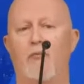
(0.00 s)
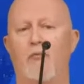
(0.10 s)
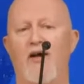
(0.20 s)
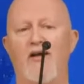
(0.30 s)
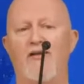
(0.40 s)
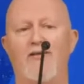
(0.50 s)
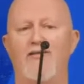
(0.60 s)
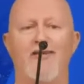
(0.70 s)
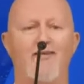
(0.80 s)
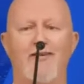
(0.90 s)
By
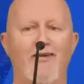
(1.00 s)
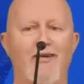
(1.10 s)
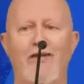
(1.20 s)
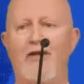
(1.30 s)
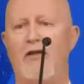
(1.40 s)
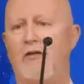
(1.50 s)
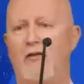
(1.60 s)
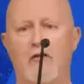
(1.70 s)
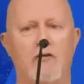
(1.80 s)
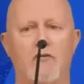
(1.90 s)
necessity,
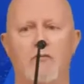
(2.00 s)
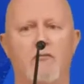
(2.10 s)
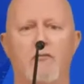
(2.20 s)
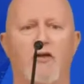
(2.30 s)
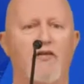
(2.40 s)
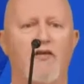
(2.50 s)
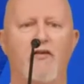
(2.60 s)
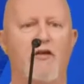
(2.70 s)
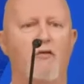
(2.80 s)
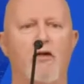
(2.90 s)
is it
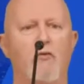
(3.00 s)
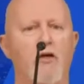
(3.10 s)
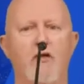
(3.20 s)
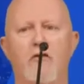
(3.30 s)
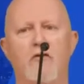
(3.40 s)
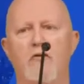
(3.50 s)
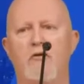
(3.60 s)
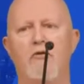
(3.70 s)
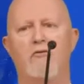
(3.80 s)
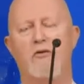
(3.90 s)
the only way you can